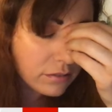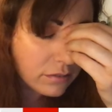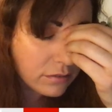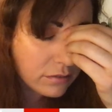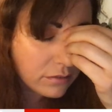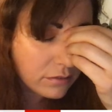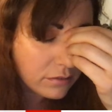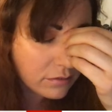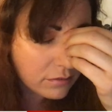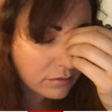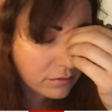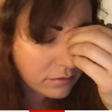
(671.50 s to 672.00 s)

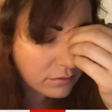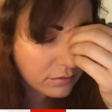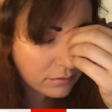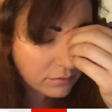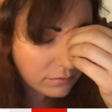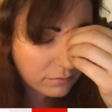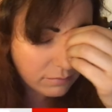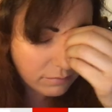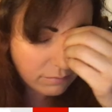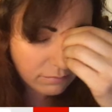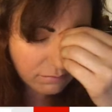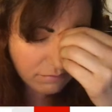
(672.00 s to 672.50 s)

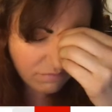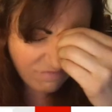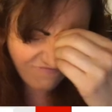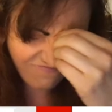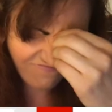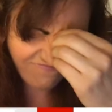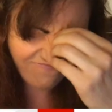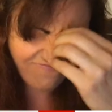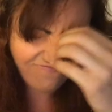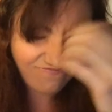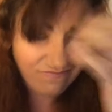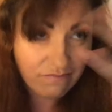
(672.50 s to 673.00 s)

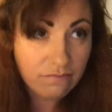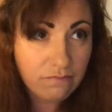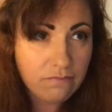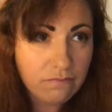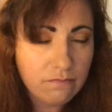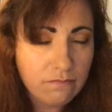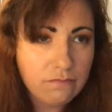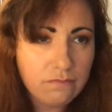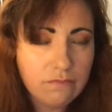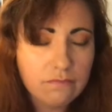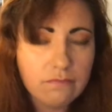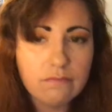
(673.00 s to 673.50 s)

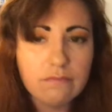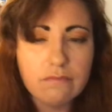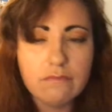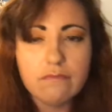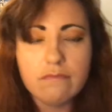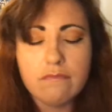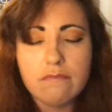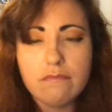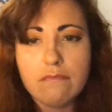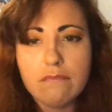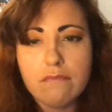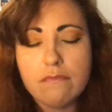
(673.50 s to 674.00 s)

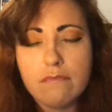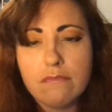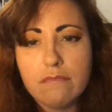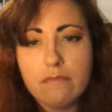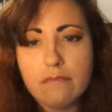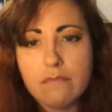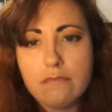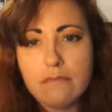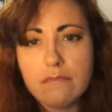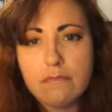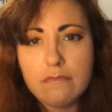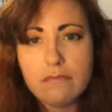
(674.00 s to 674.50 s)

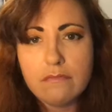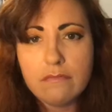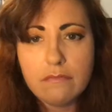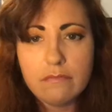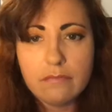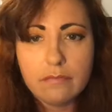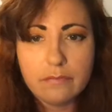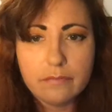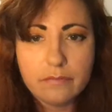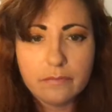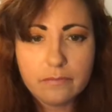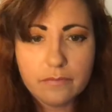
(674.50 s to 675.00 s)

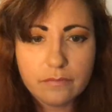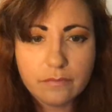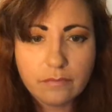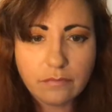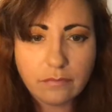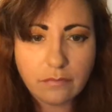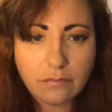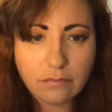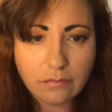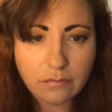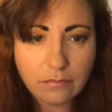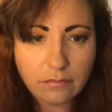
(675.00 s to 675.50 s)

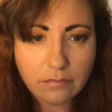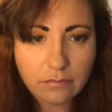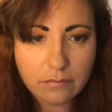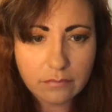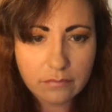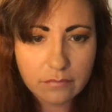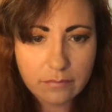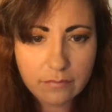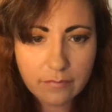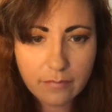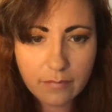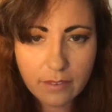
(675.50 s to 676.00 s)

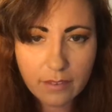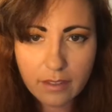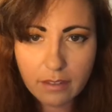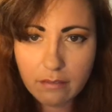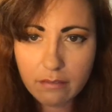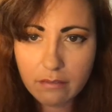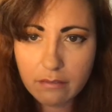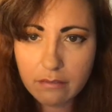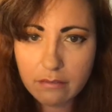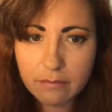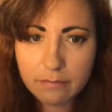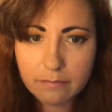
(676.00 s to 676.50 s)

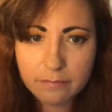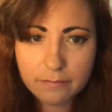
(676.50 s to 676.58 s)
No one is speaking in this clip.